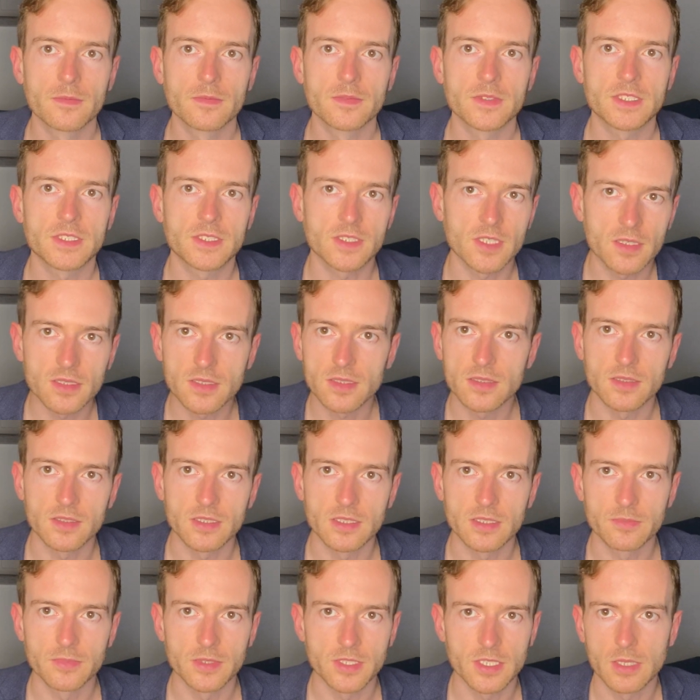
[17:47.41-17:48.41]

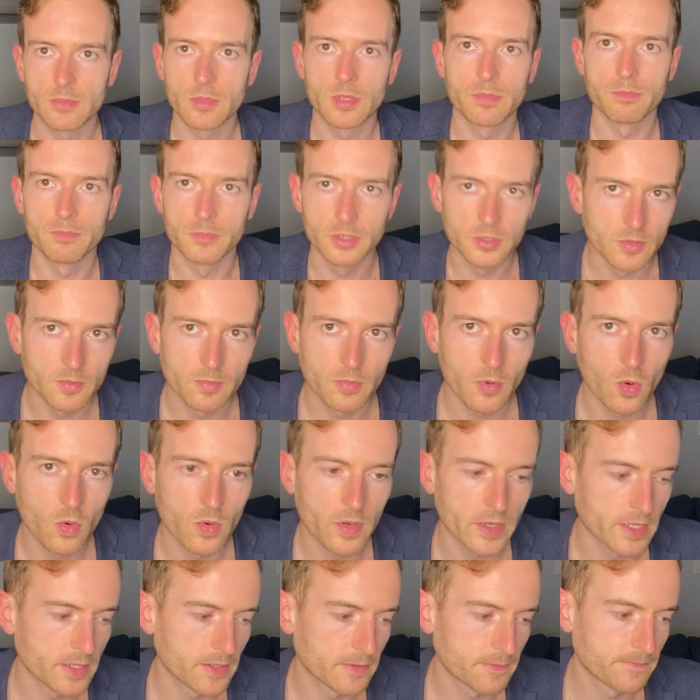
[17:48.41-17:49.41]
suddenly become a moot
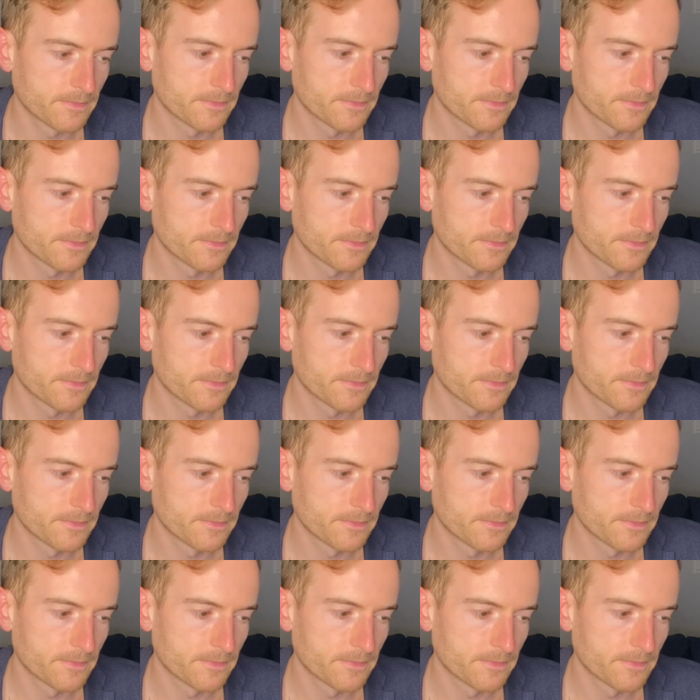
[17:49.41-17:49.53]
point.